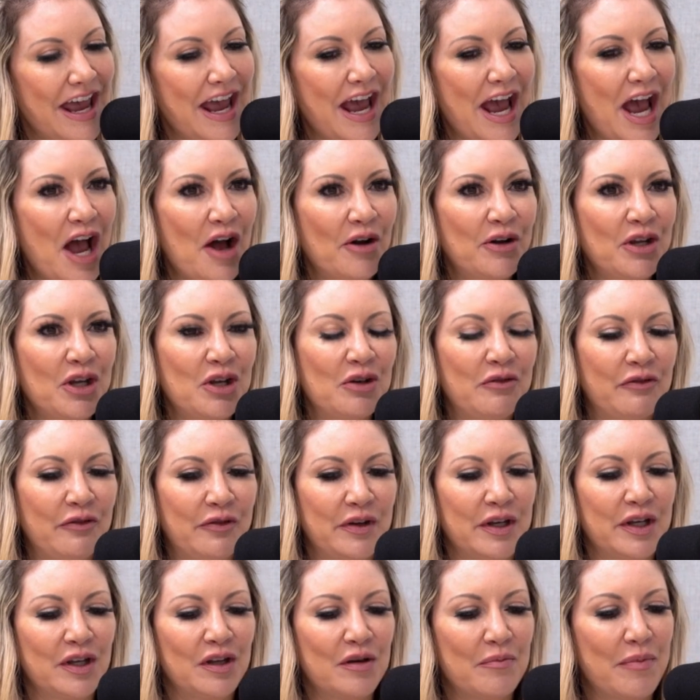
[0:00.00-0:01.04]
How do you
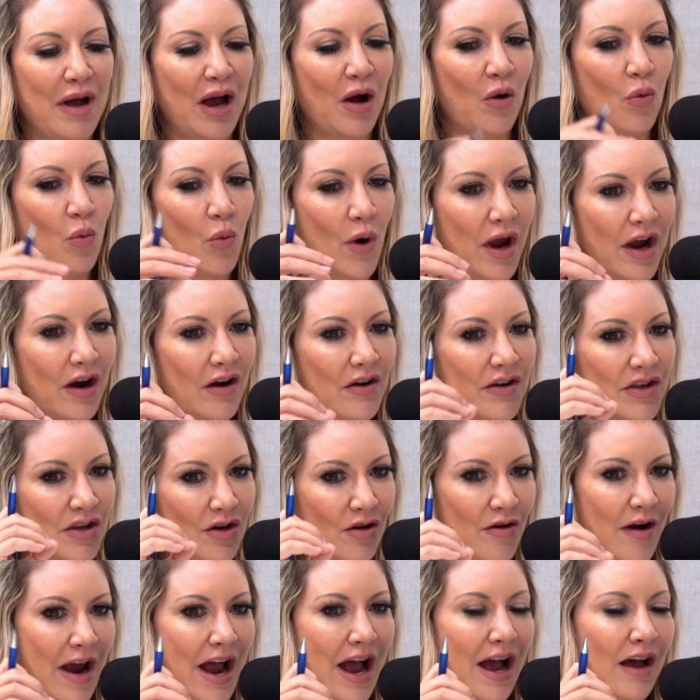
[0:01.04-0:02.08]
feel about where
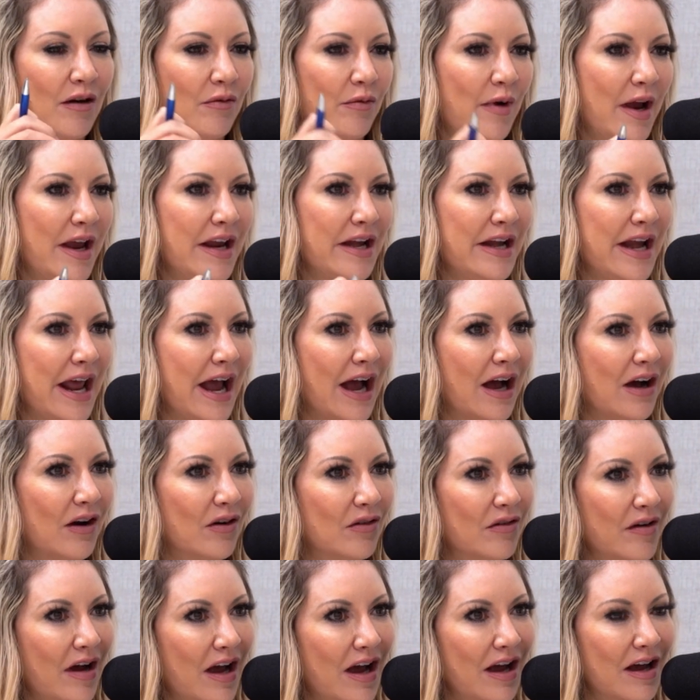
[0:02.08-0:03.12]
you're at right
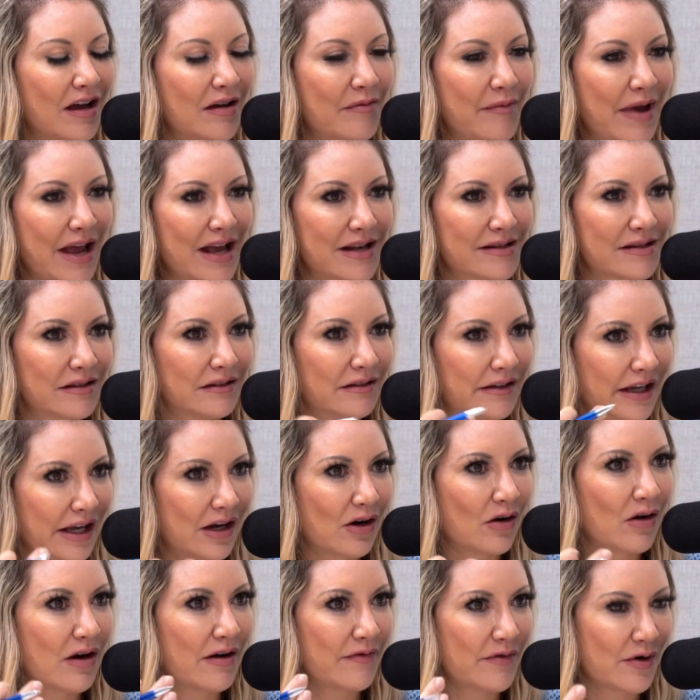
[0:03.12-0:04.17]
now um, as a
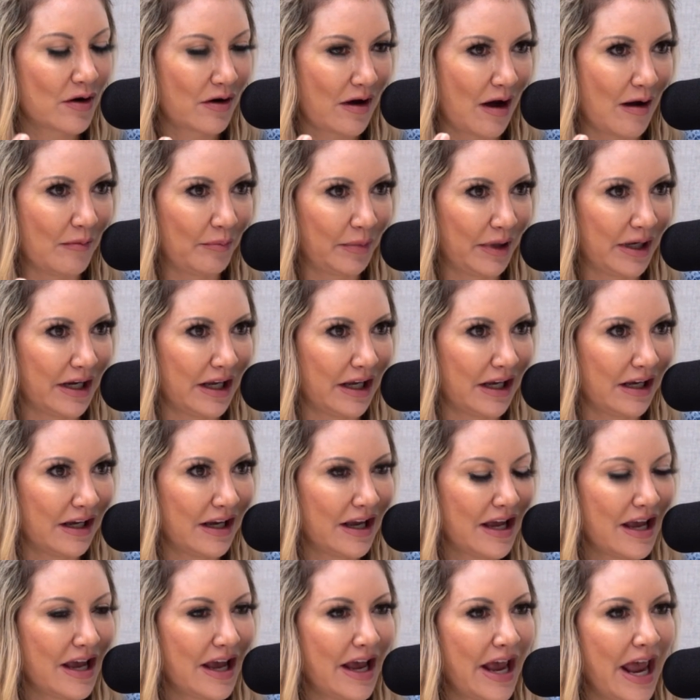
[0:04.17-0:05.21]
leader of your company
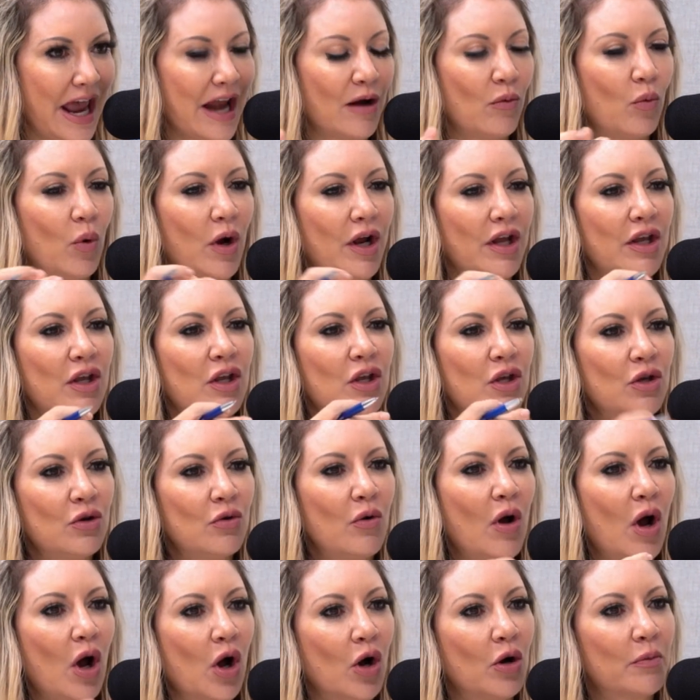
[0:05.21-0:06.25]
and what
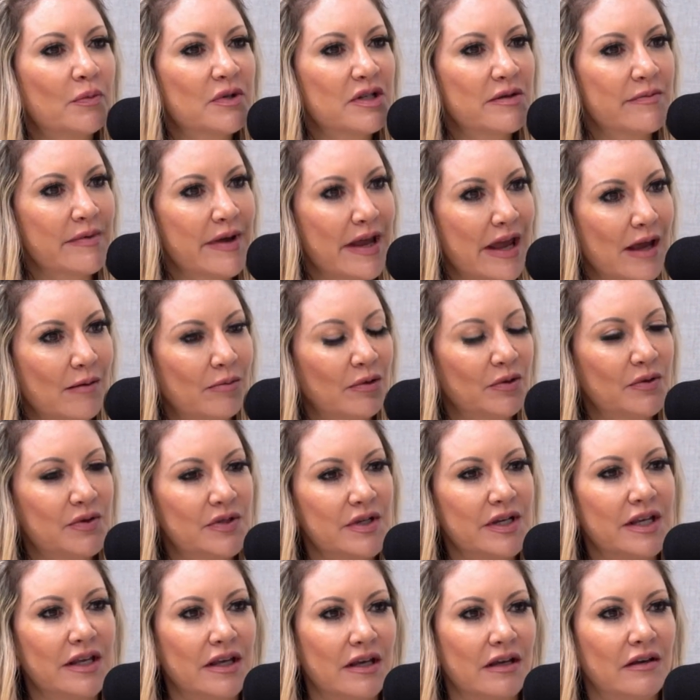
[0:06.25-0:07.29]
you hope to be able
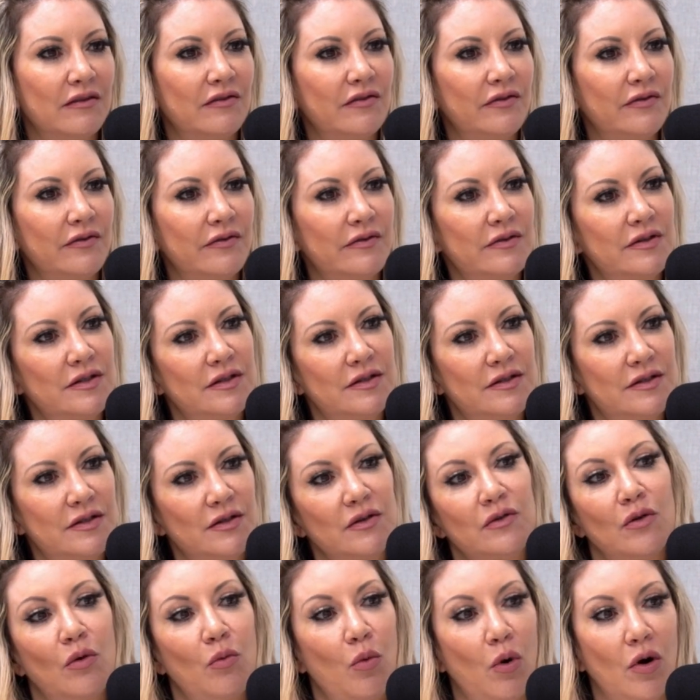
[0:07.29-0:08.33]
to give
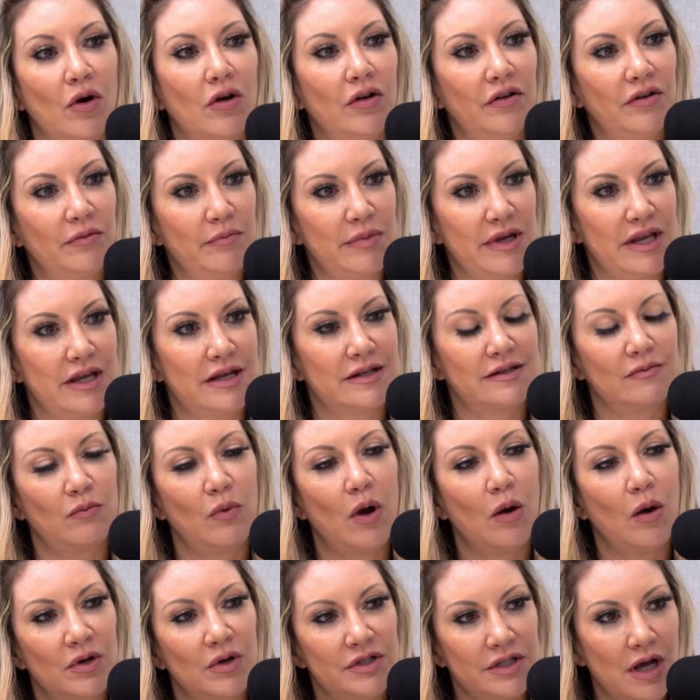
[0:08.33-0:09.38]
to the world? Because
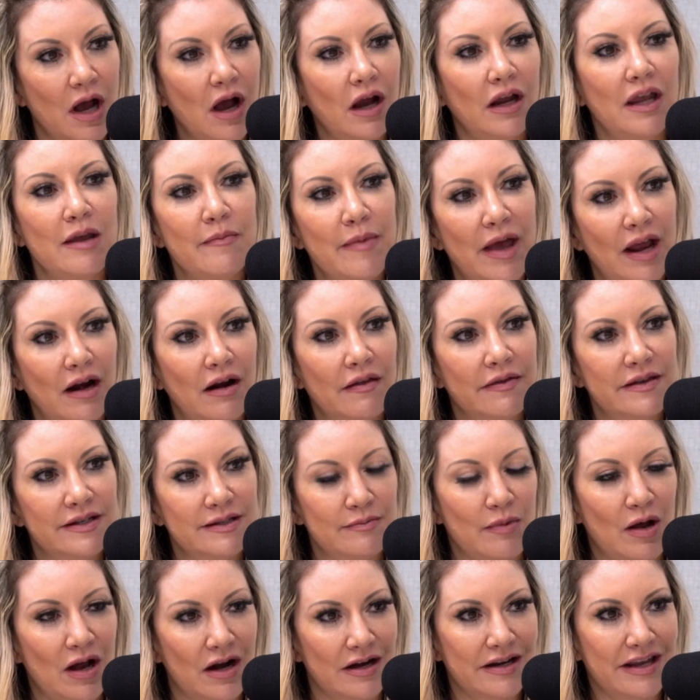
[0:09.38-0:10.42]
we're talking about on this
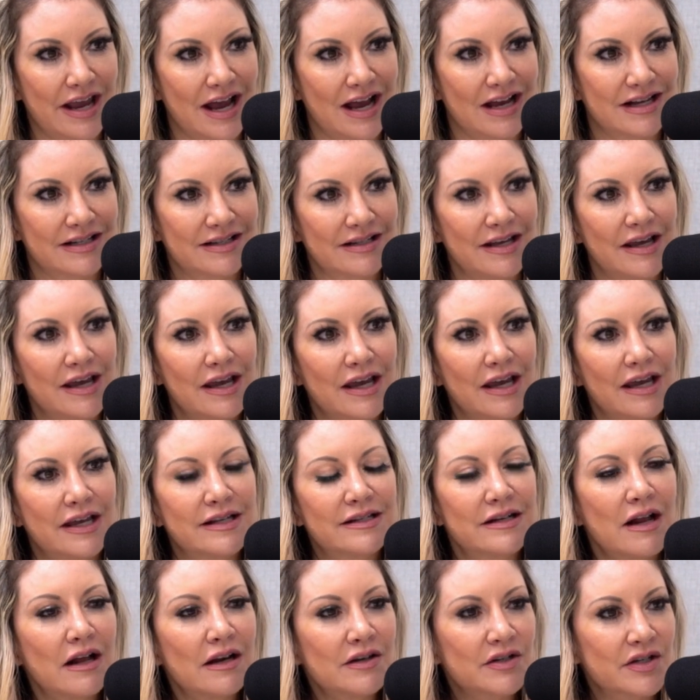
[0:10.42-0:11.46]
podcast
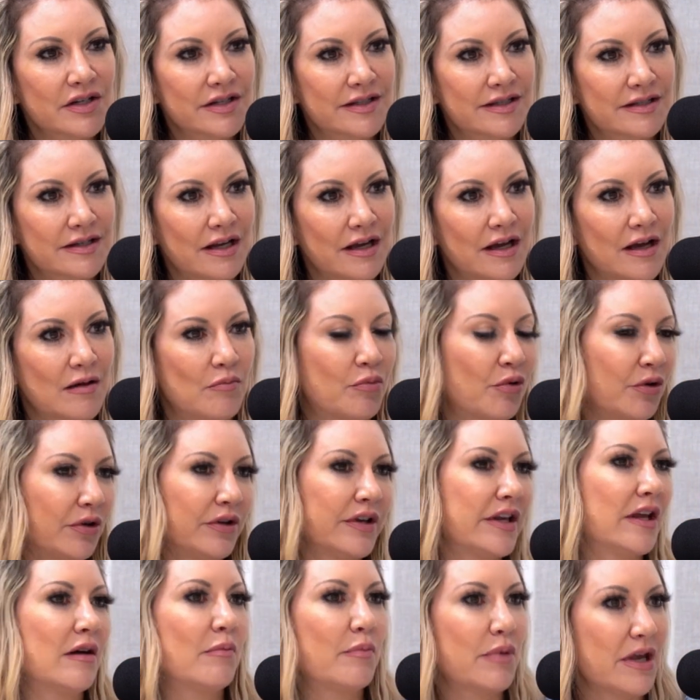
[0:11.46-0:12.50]
is not just uh,
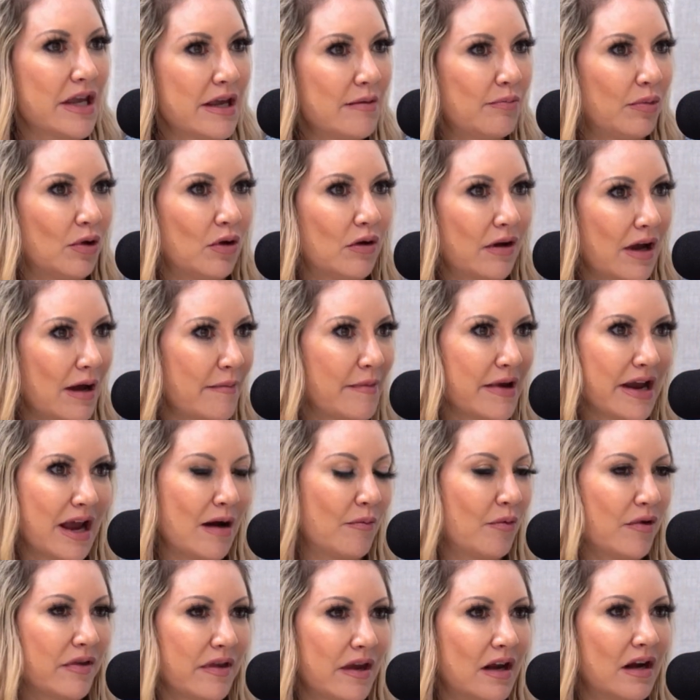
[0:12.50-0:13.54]
brilliant people coming
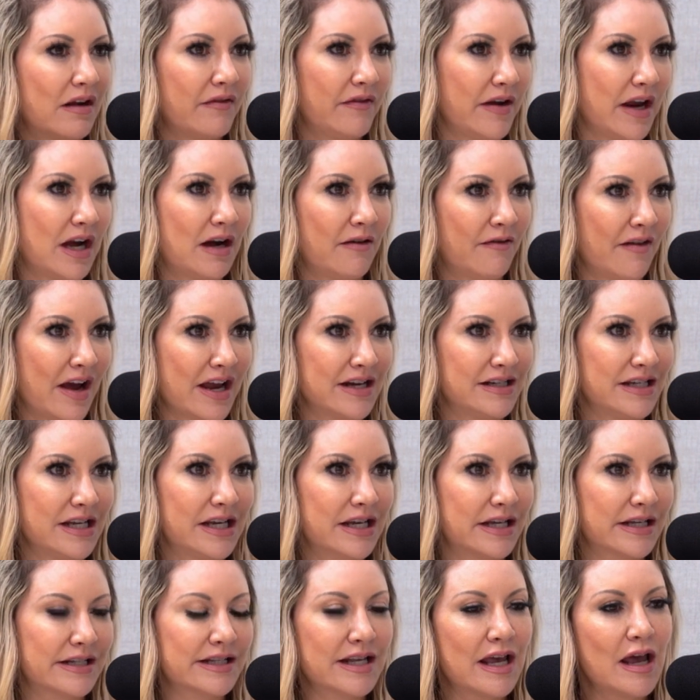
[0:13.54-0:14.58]
up with innovative
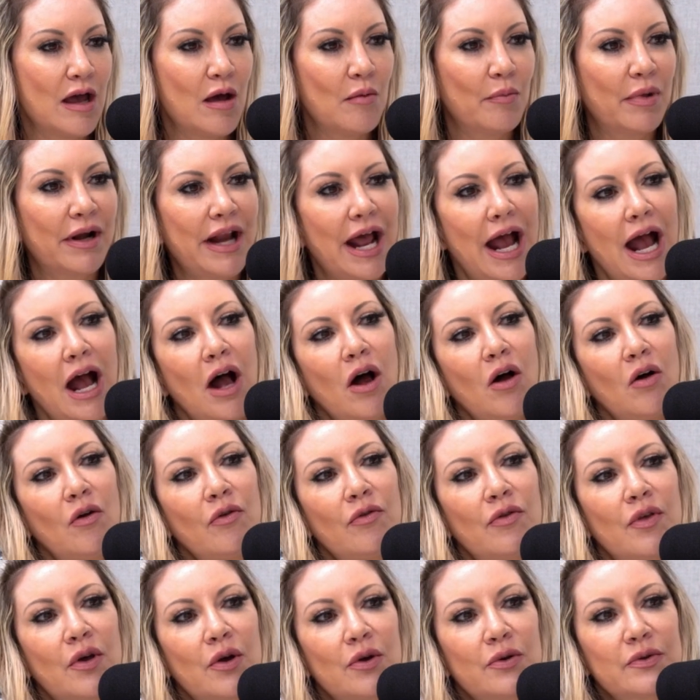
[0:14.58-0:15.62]
ideas, but how
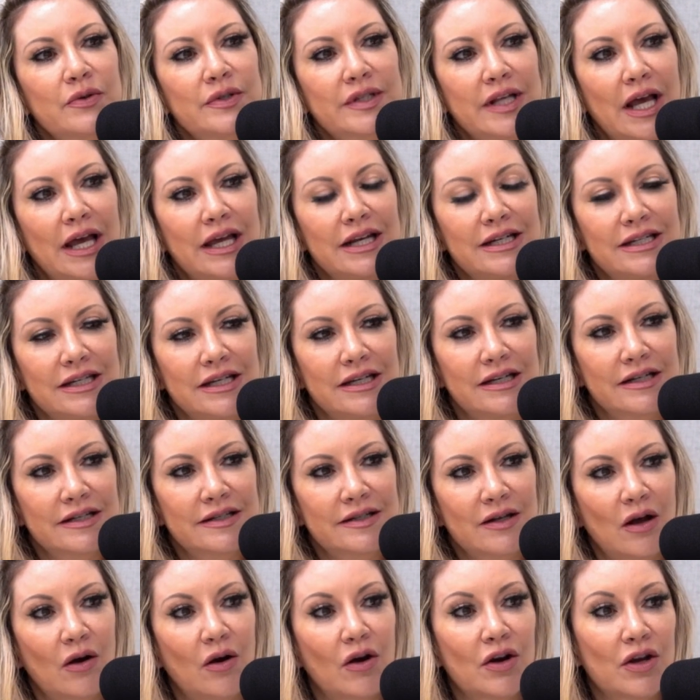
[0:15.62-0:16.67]
those
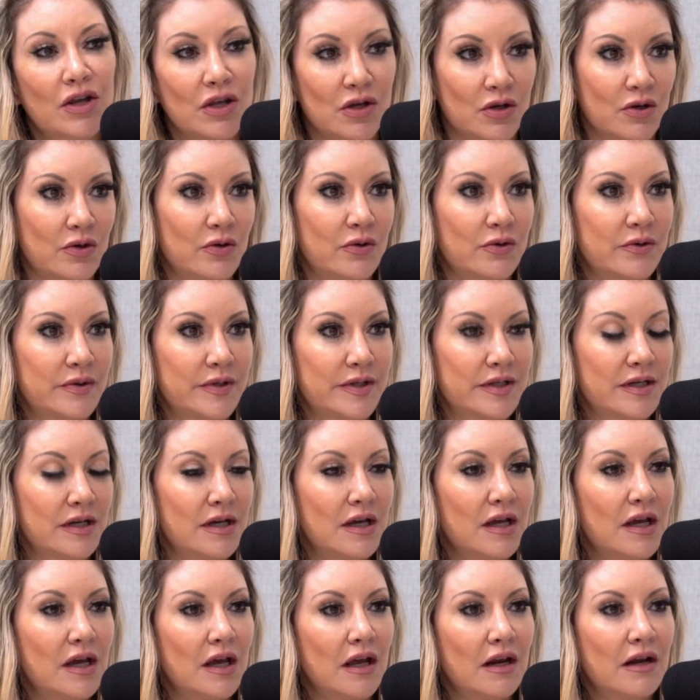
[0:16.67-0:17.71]
ideas are used
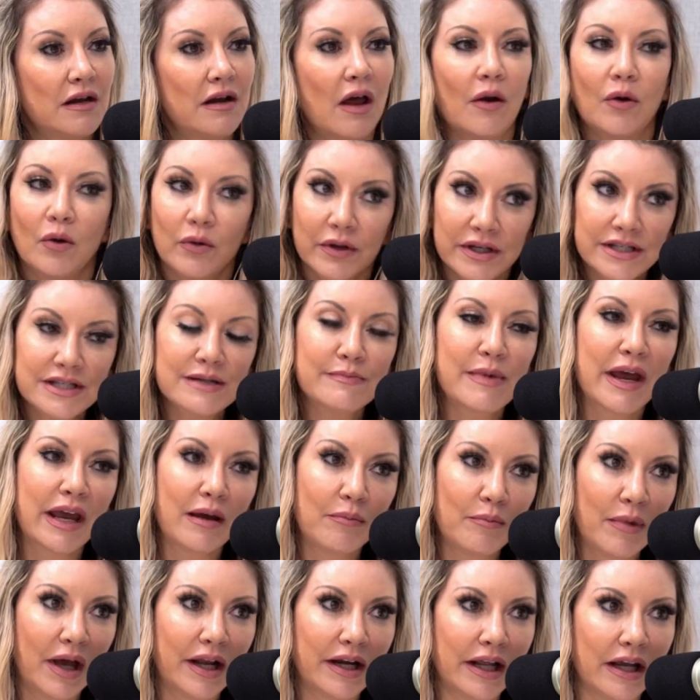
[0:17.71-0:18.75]
not only to
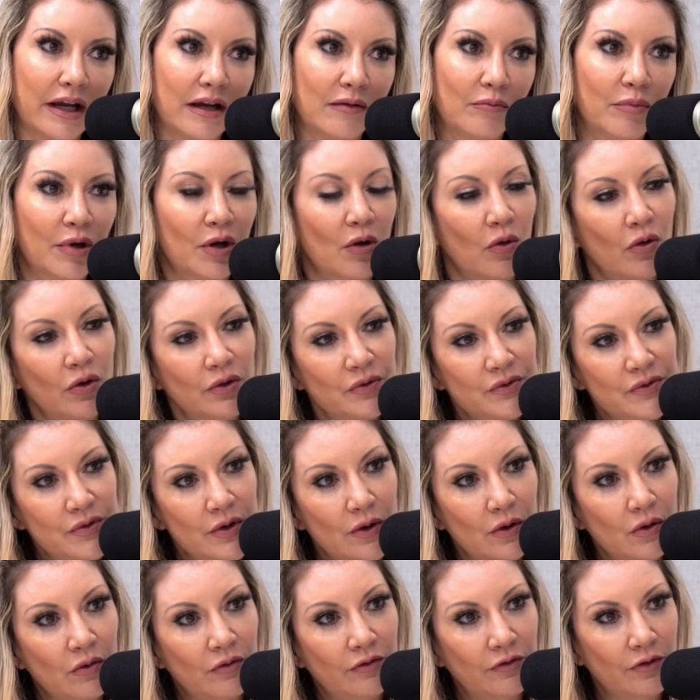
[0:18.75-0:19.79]
make money, but
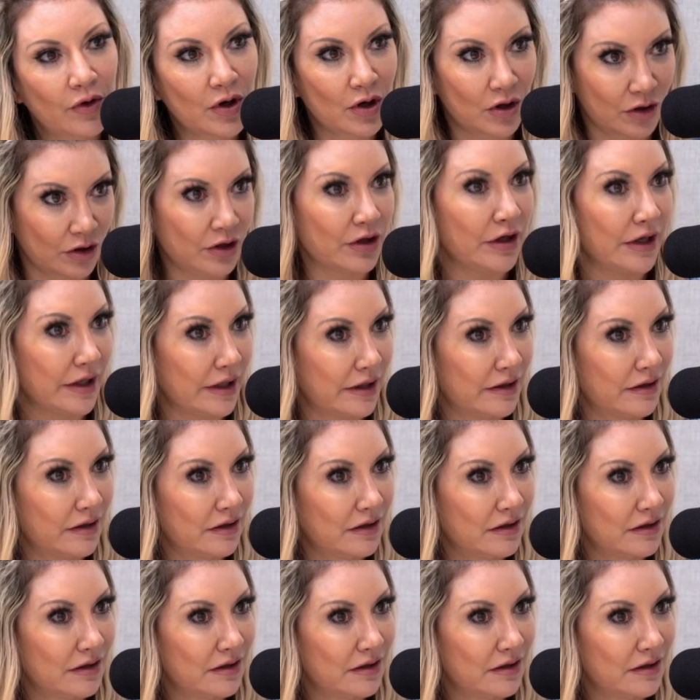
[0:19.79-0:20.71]
also for good.